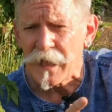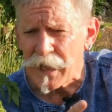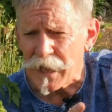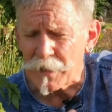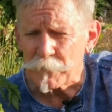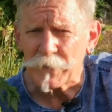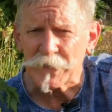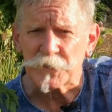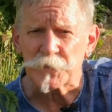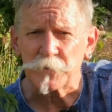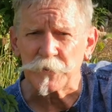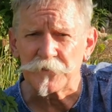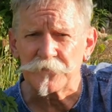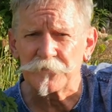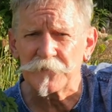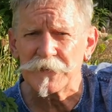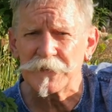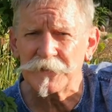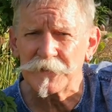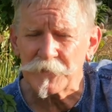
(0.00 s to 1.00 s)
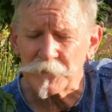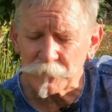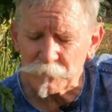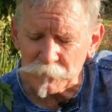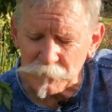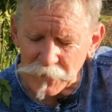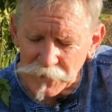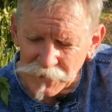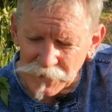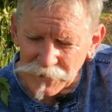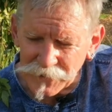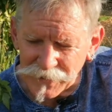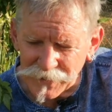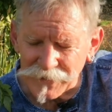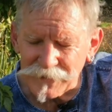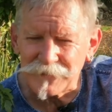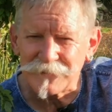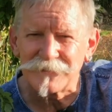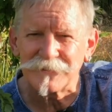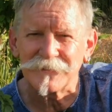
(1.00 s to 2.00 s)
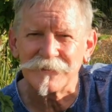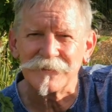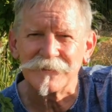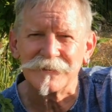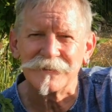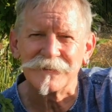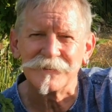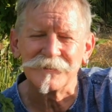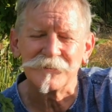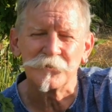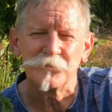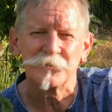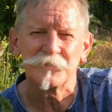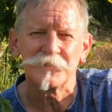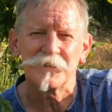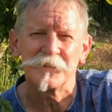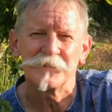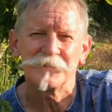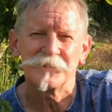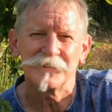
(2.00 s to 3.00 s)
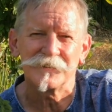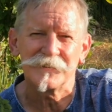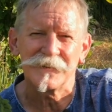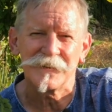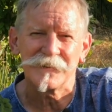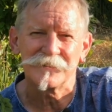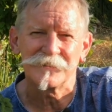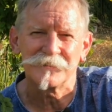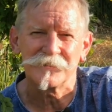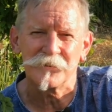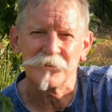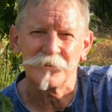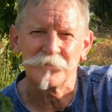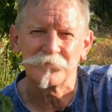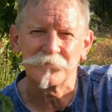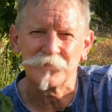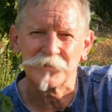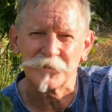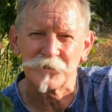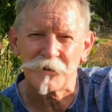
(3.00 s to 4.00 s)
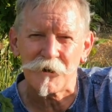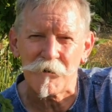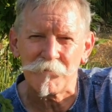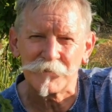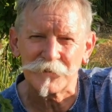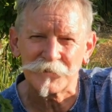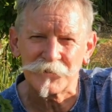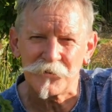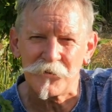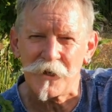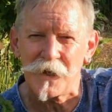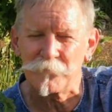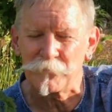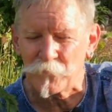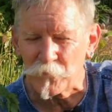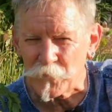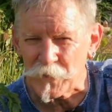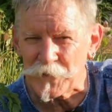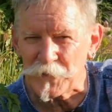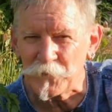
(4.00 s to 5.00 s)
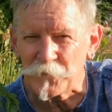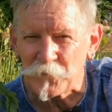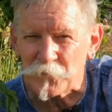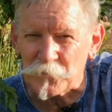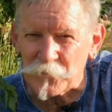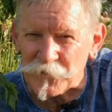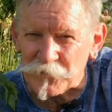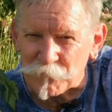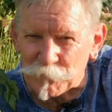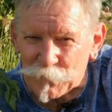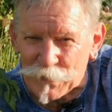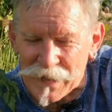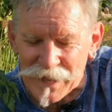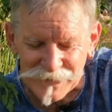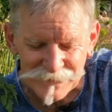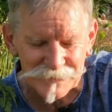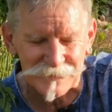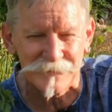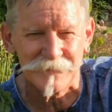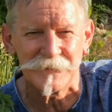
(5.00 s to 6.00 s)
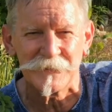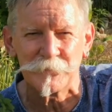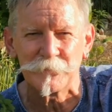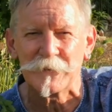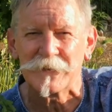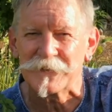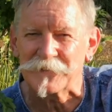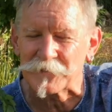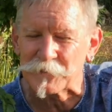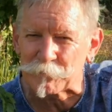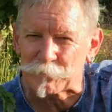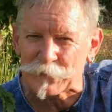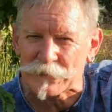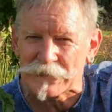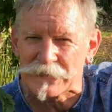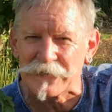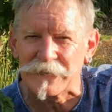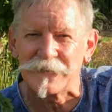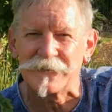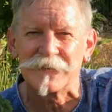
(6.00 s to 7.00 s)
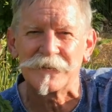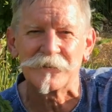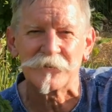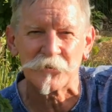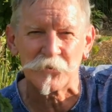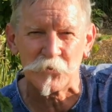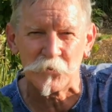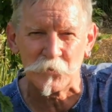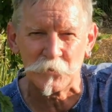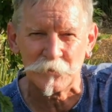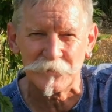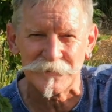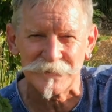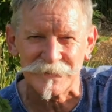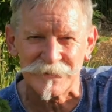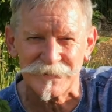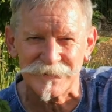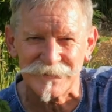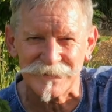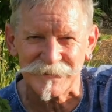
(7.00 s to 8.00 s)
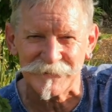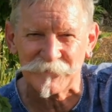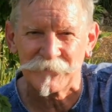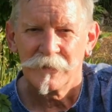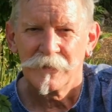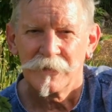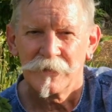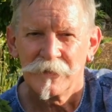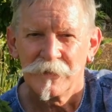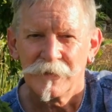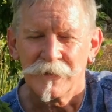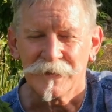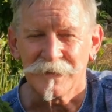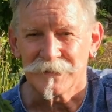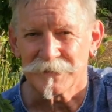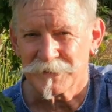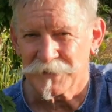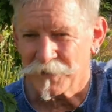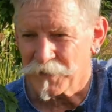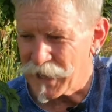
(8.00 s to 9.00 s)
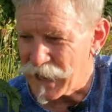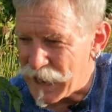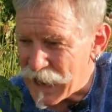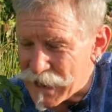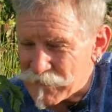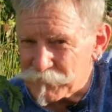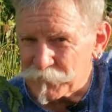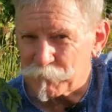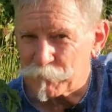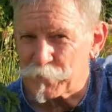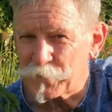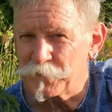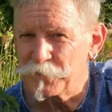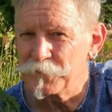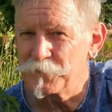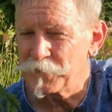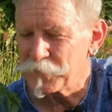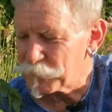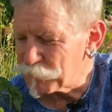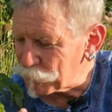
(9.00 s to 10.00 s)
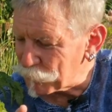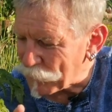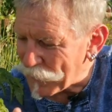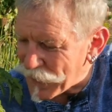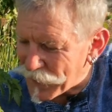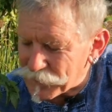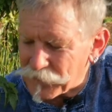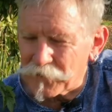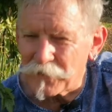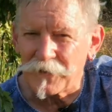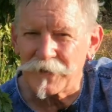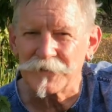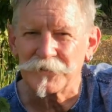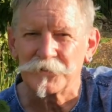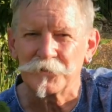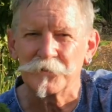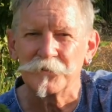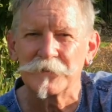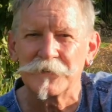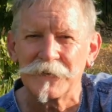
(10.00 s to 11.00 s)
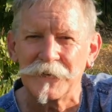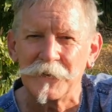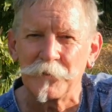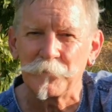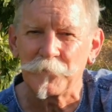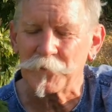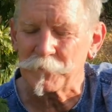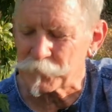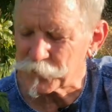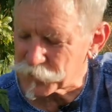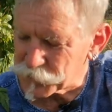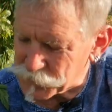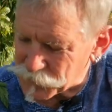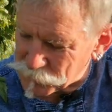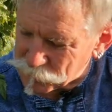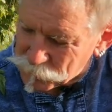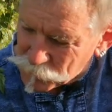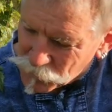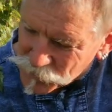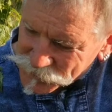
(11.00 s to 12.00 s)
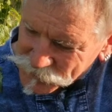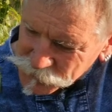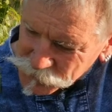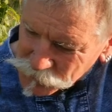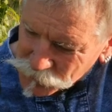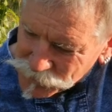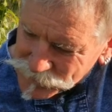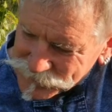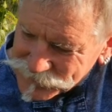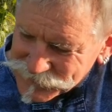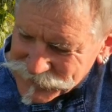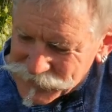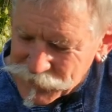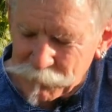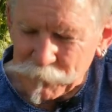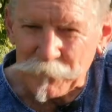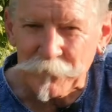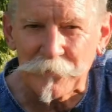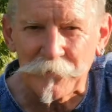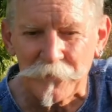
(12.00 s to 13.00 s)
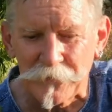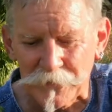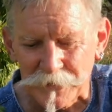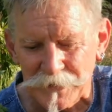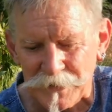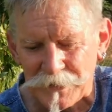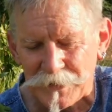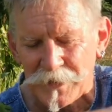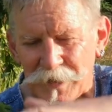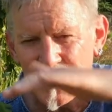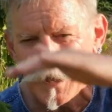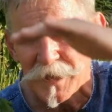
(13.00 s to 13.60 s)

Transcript: how much we feed them, and also the length of the growing time when we've planted them at the beginning of the cool season. And I said I haven't pruned them, but I do keep them trim. I try and keep the